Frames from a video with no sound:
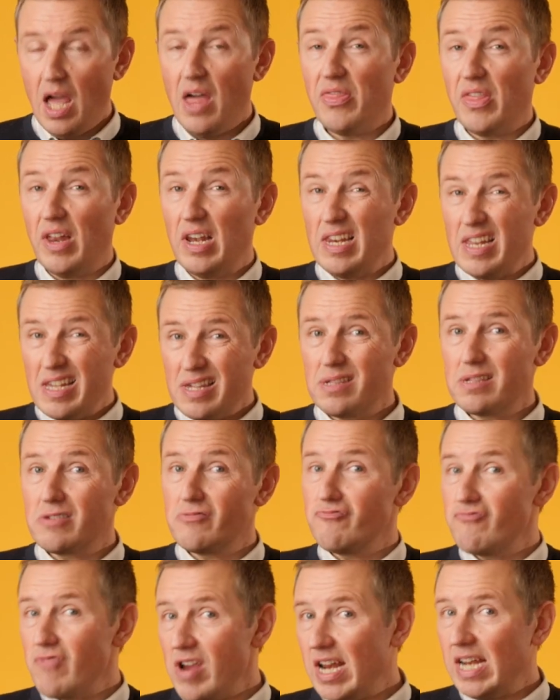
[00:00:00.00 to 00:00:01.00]
The list
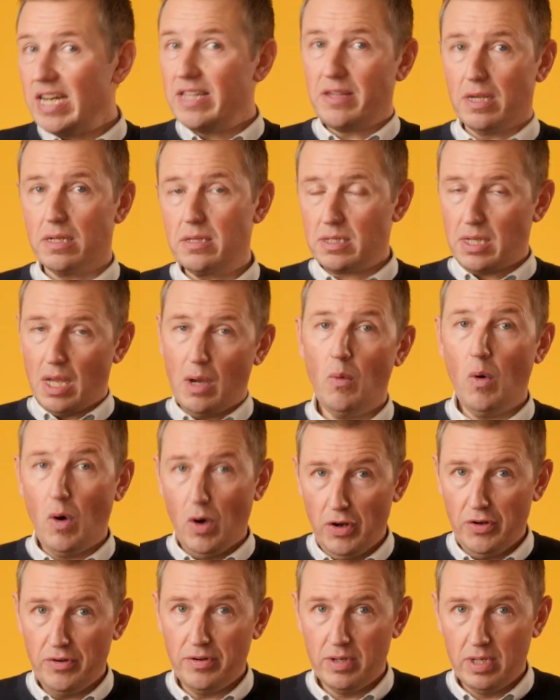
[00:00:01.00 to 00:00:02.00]
really does go
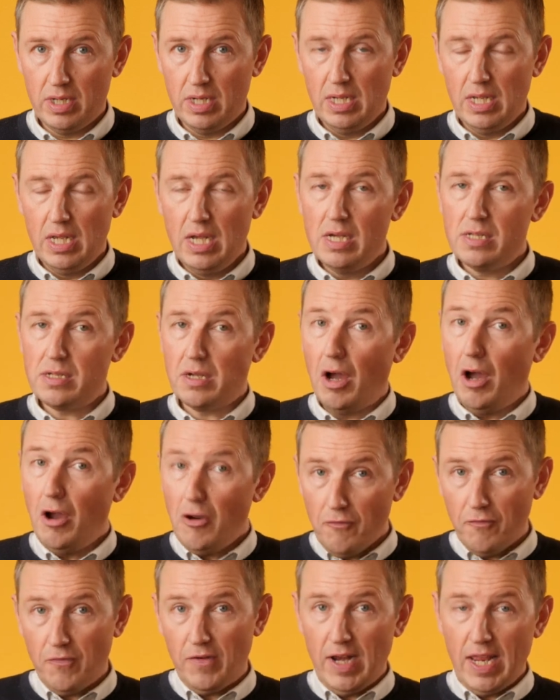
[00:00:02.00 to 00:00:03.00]
on. So
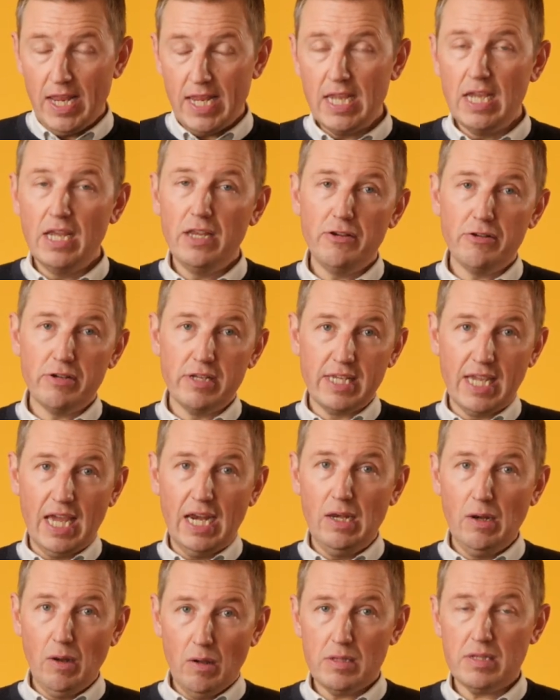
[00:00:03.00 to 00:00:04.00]
hopefully you can
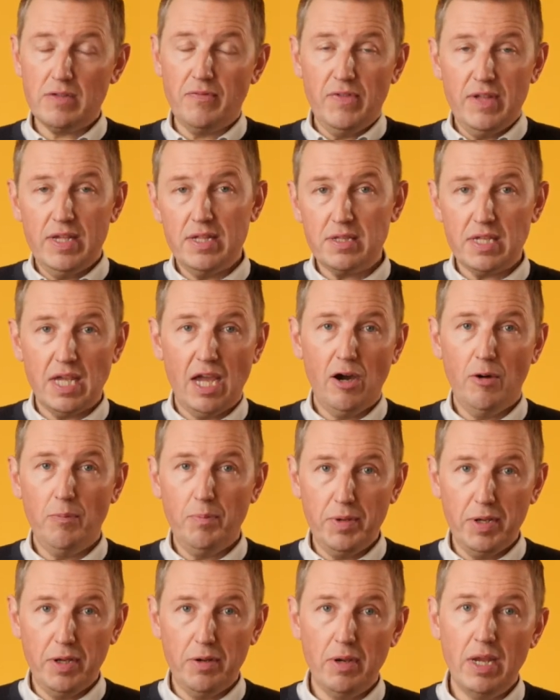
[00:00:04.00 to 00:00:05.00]
get lots of these to
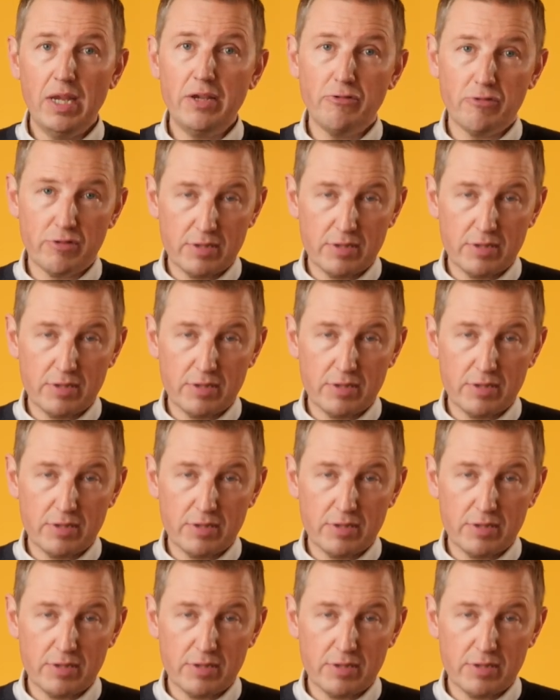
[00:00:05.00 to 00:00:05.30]
help you in your